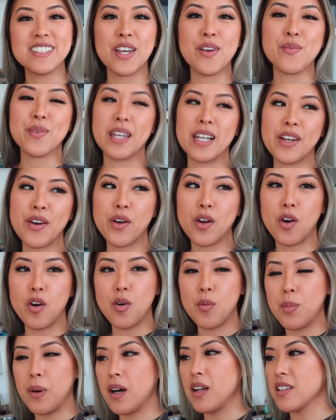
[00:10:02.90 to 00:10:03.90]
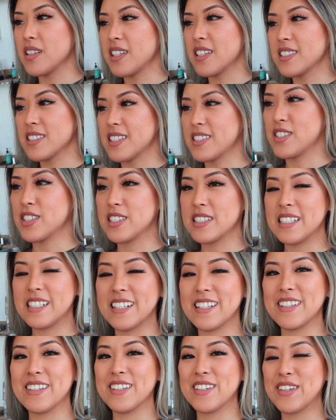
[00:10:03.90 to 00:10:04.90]
to go to Opali because I just
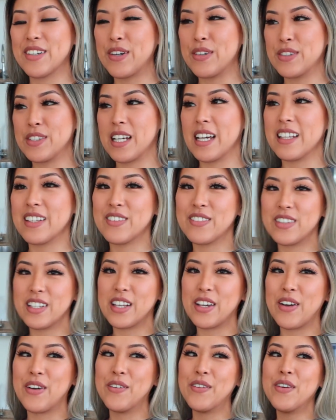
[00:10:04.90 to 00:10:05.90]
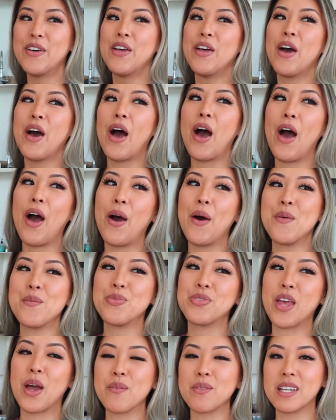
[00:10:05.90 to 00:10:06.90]
did a Coachella video.
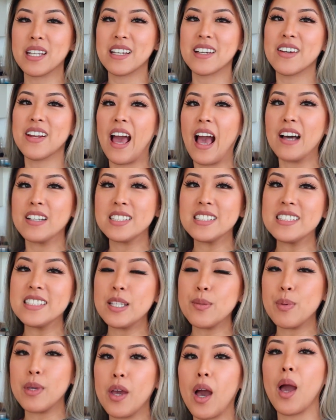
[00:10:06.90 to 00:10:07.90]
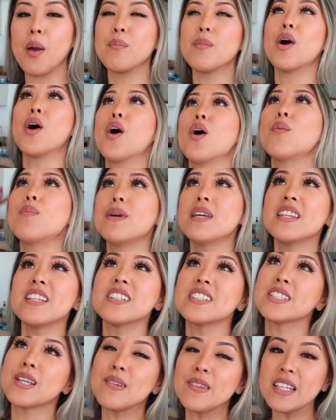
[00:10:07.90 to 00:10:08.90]
I'm going to go to House of CB. I'm hoping
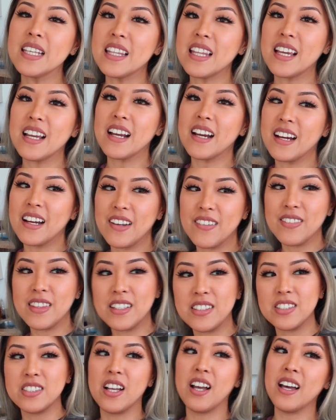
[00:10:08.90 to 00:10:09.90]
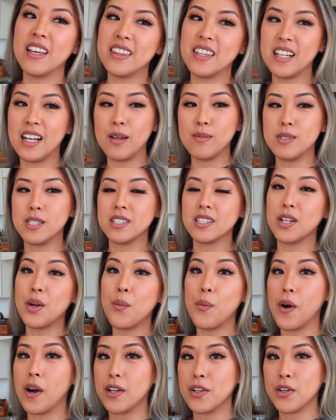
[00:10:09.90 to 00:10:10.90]
there's something there. If there's not, then I'm just going
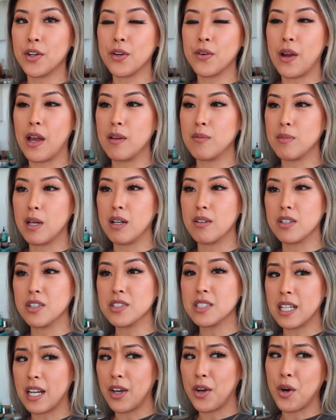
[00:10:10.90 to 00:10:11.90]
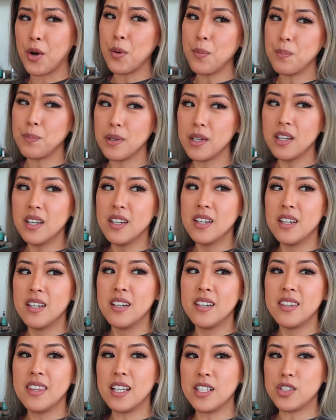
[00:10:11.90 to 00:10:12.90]
to wander around Melrose, and I hope
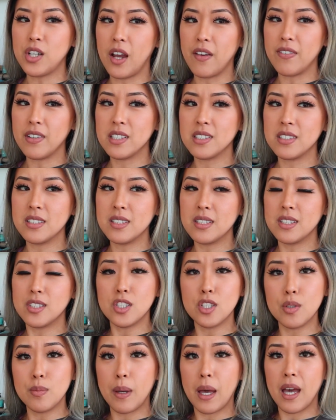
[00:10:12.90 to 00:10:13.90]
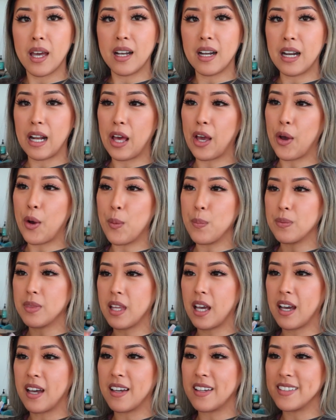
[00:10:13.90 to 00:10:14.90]
the traffic isn't too bad, and I hope
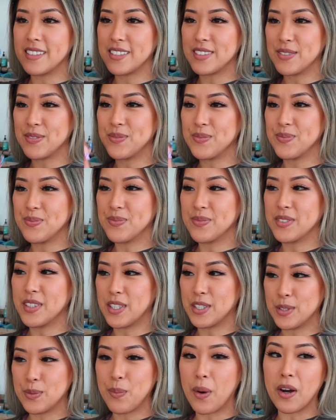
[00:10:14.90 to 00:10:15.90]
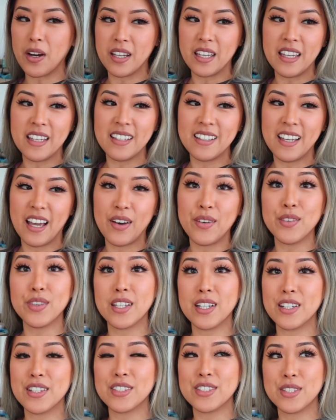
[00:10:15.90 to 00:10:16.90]
that there's parking out
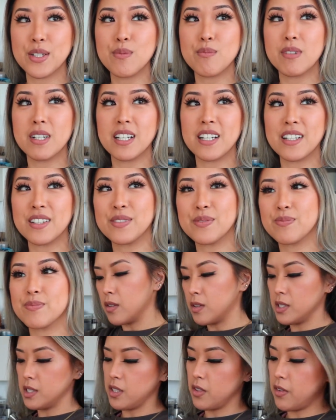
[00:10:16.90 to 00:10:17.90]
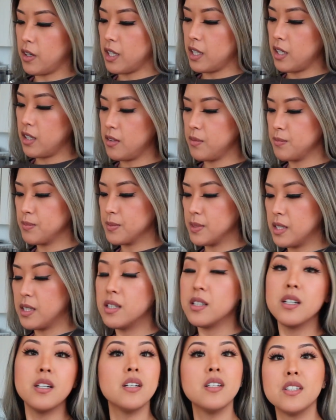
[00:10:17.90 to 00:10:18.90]
there somewhere. Oh, it's already
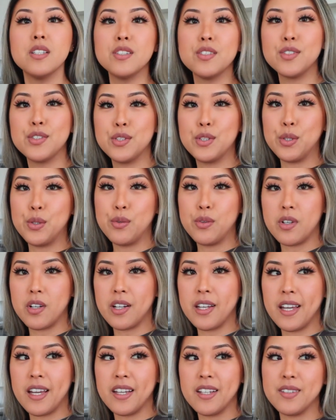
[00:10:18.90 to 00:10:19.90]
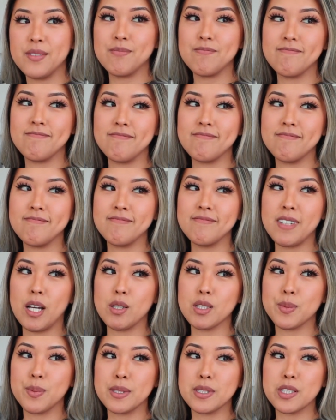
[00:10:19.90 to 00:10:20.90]
2:38. I
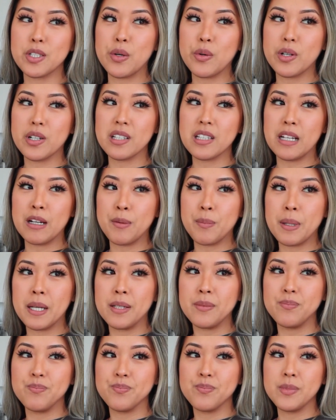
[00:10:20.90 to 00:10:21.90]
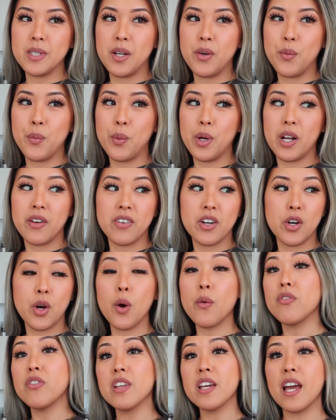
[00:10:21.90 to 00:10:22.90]
was supposed to go earlier, but whatever.
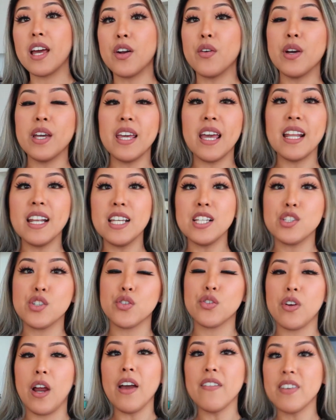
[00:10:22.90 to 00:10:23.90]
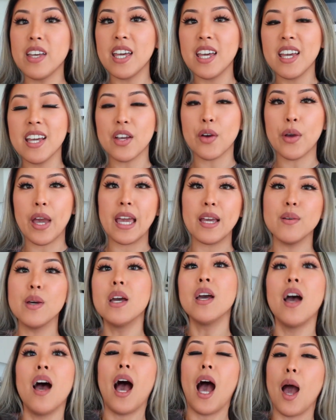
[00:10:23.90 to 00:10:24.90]
Hopefully I don't hit any traffic. Okay,
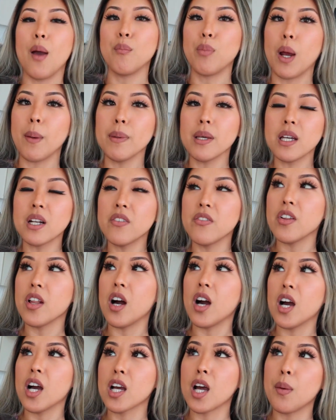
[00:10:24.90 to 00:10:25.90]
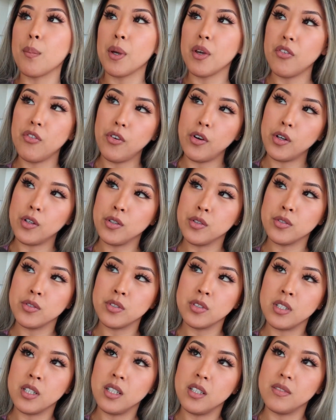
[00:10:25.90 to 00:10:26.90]
I'm probably going to vlog on my
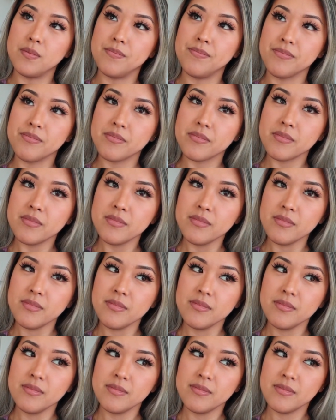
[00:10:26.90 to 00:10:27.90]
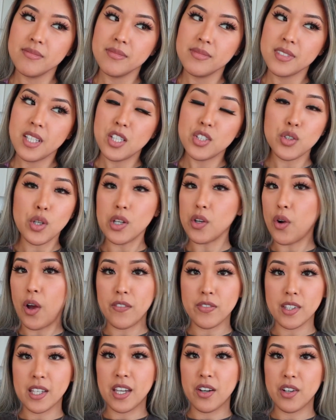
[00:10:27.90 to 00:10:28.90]
phone so I don't
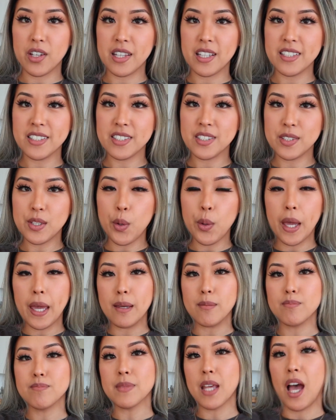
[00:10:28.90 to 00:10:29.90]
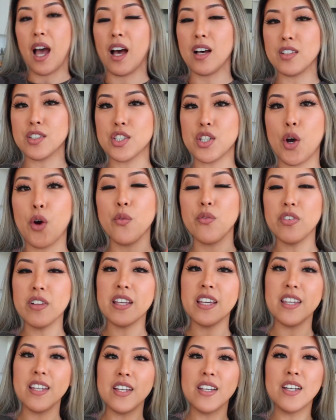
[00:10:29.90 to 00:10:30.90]
have to carry this. Okay,
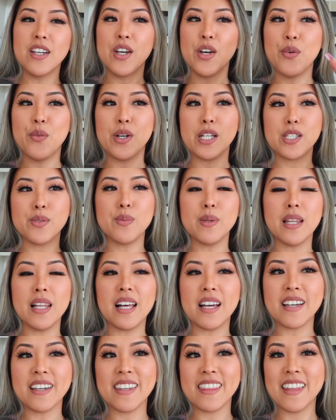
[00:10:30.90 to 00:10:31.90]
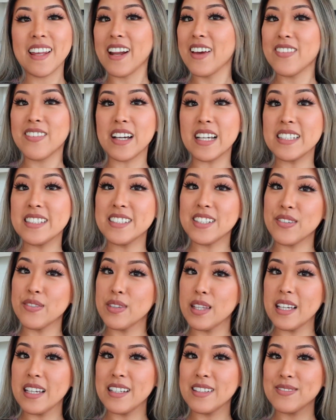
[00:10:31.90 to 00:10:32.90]
hopefully, wish me luck that I find
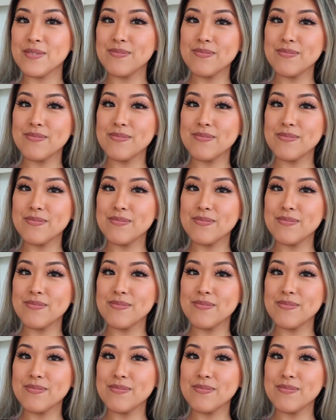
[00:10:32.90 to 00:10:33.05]
something.